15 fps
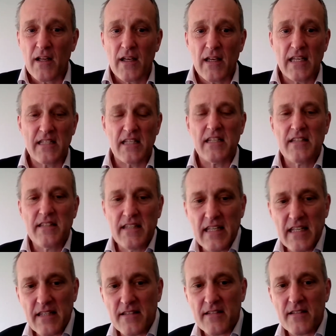is
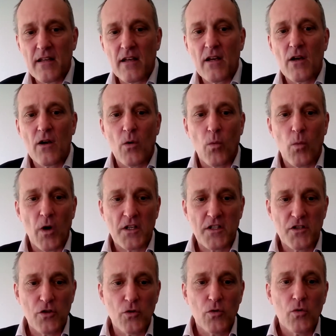indeed what
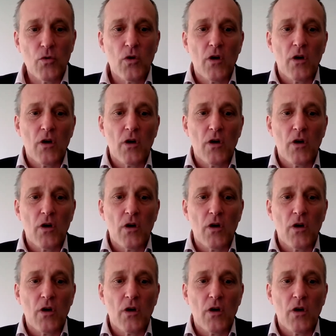you